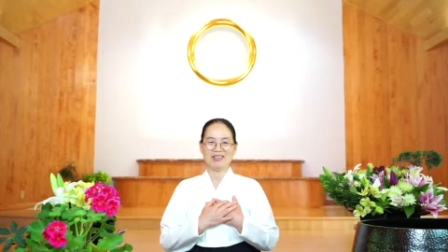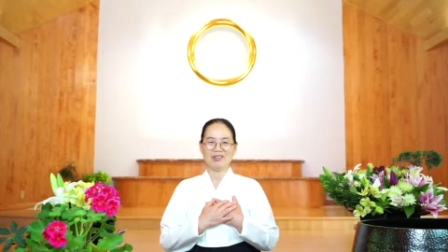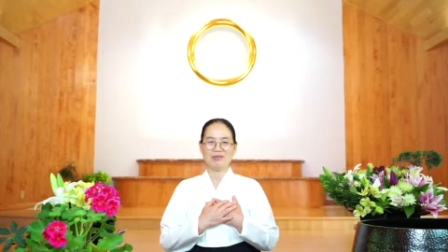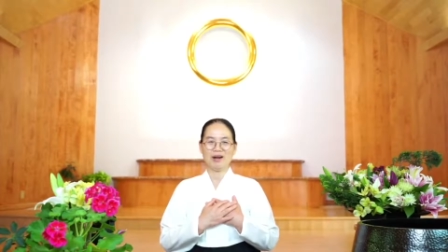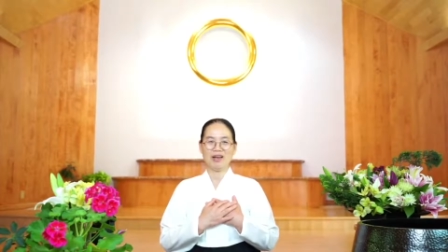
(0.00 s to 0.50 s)

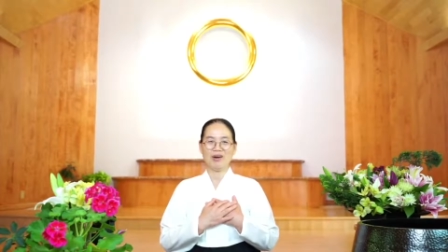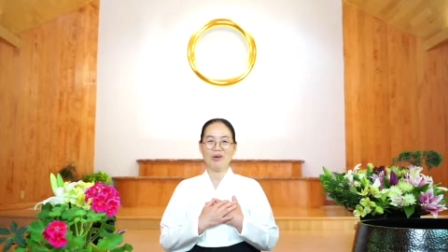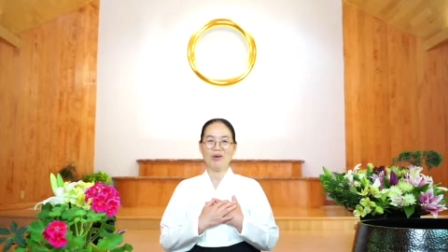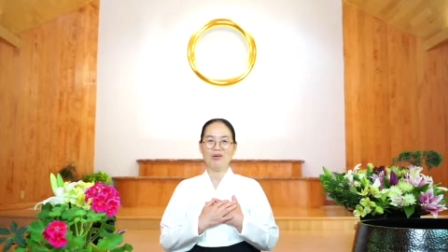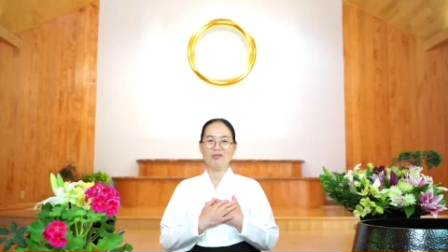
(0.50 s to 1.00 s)
to my
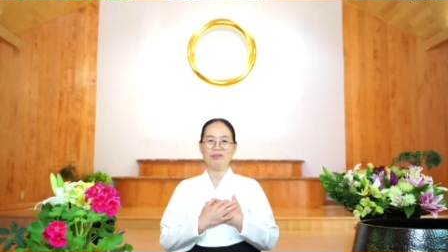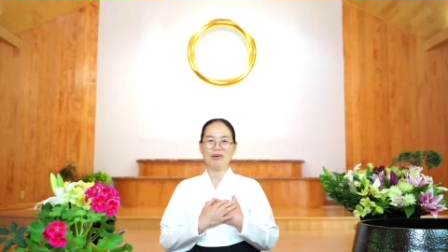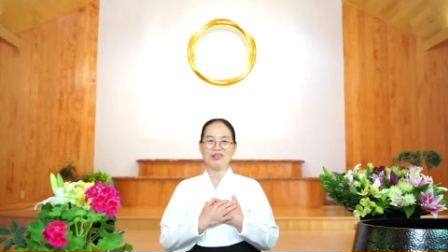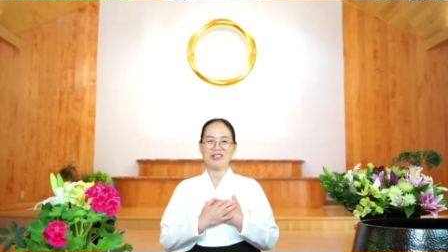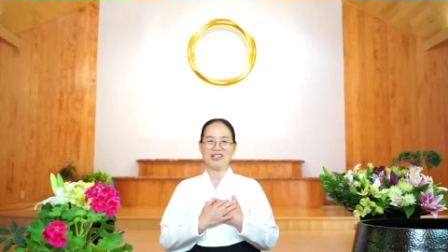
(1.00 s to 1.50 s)
own
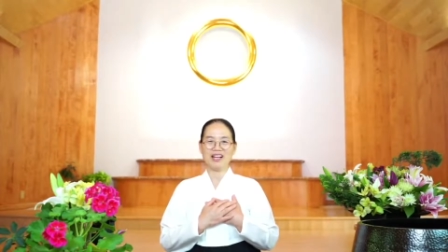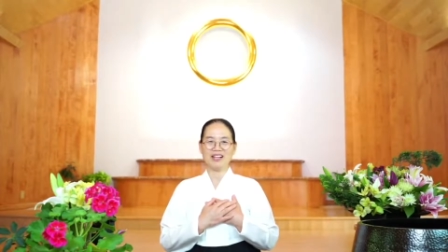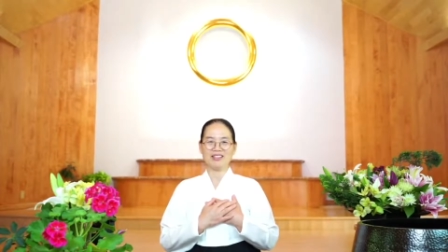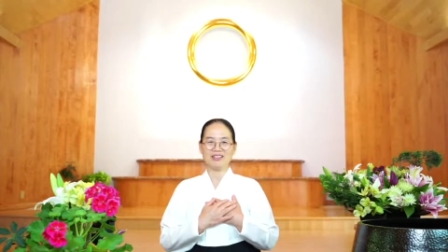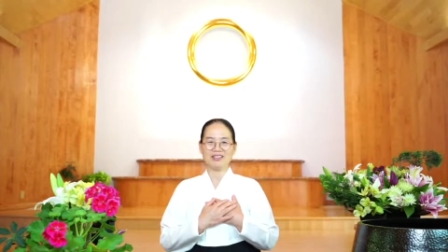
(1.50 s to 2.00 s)

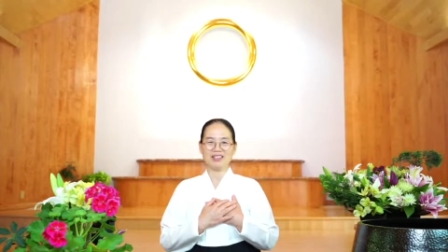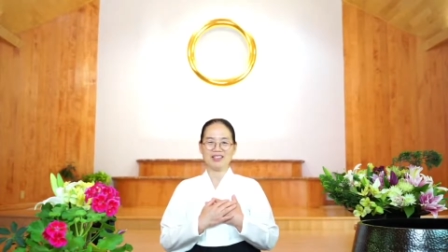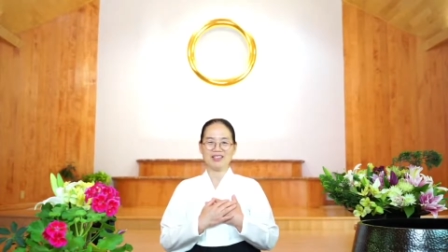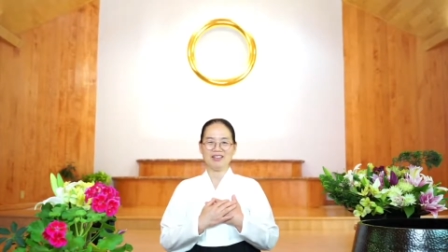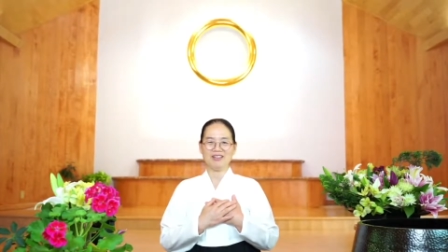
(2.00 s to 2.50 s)

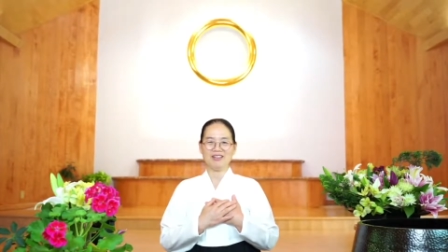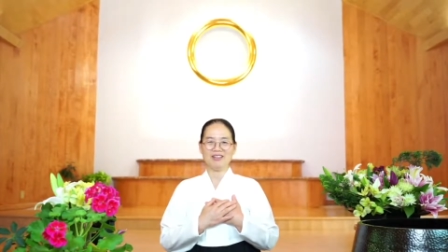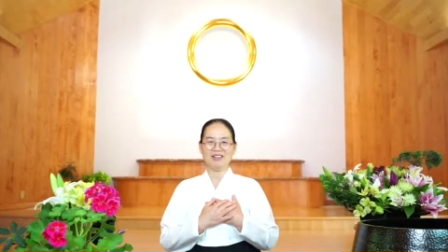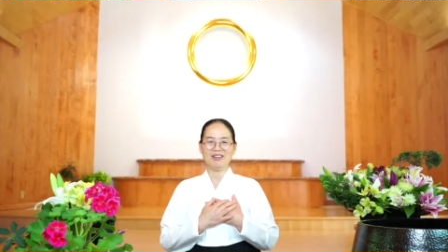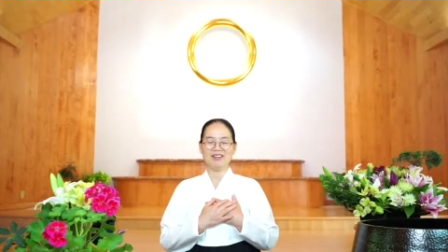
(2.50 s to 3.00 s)
personality
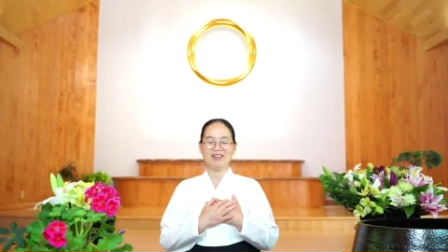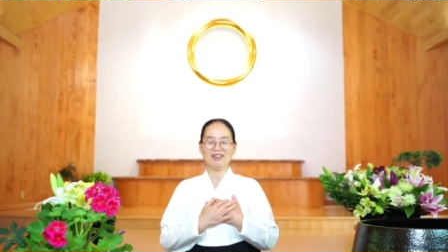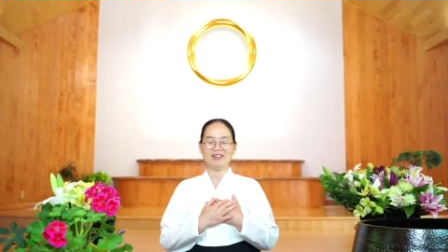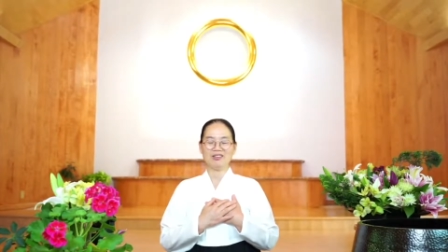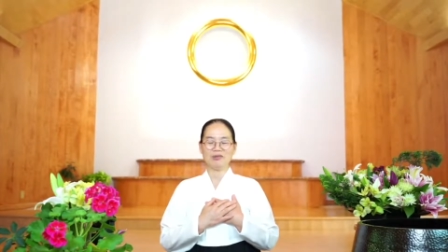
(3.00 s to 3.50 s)

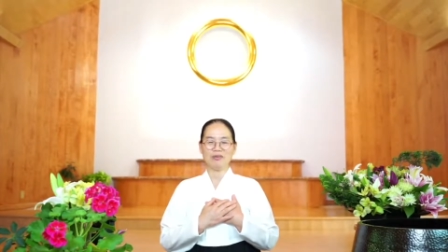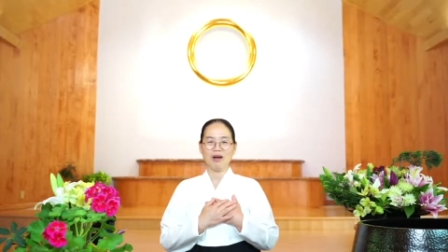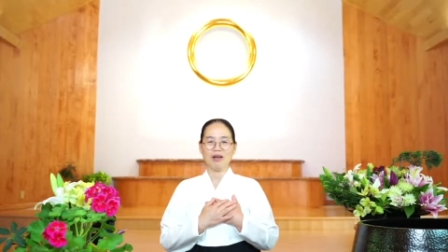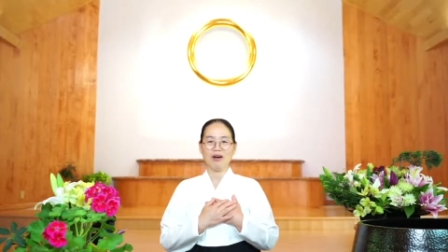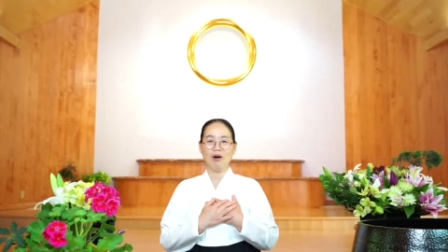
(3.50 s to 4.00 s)
and to
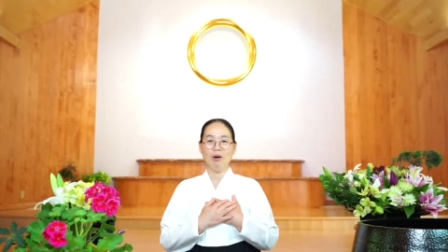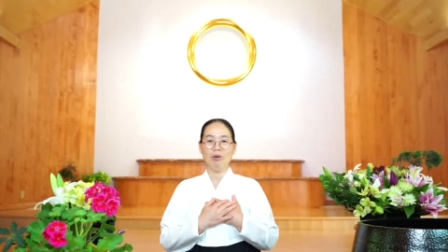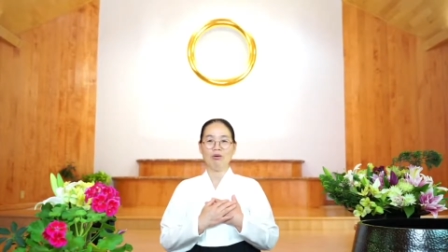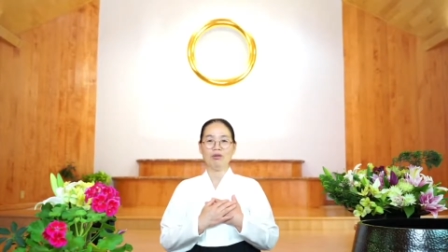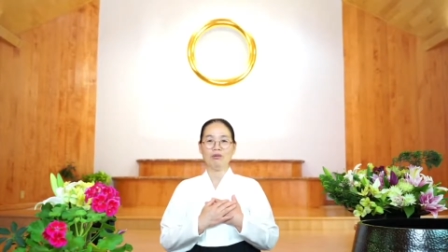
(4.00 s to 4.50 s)
my
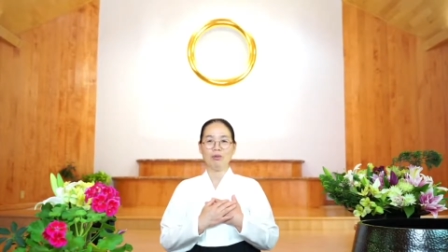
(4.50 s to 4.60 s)
own